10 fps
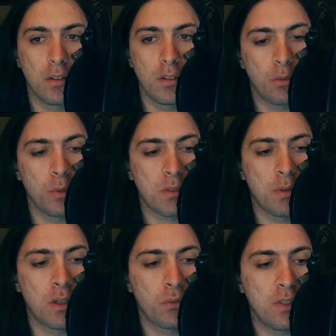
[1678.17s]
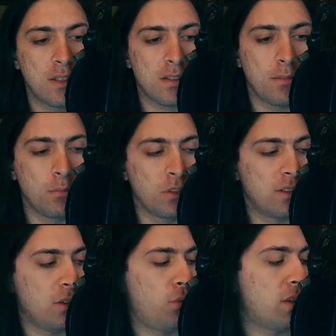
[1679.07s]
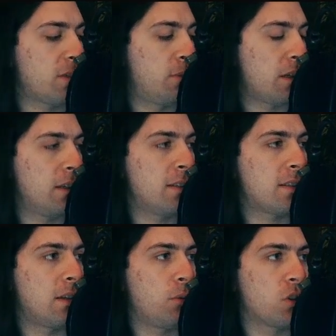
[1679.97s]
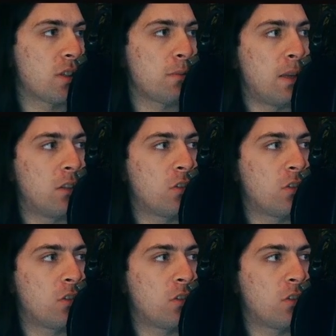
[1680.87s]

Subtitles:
It was one of these multi-effects plugins that were just meant